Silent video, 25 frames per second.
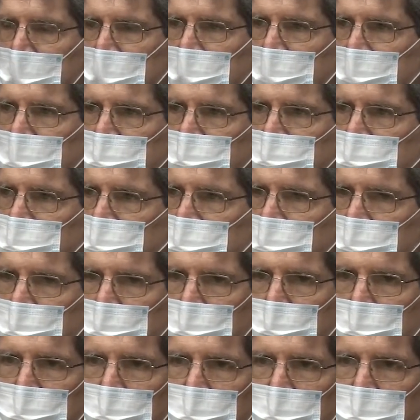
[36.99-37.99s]
is
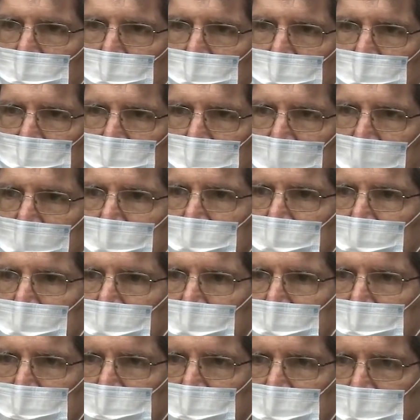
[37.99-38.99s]
to design a
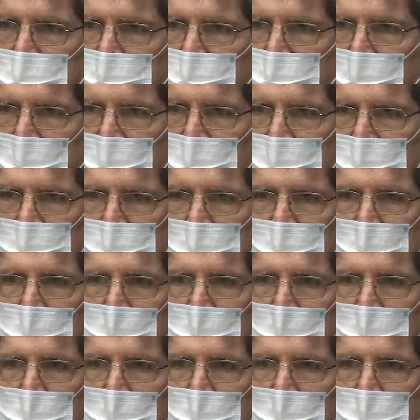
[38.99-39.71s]
guarantee fund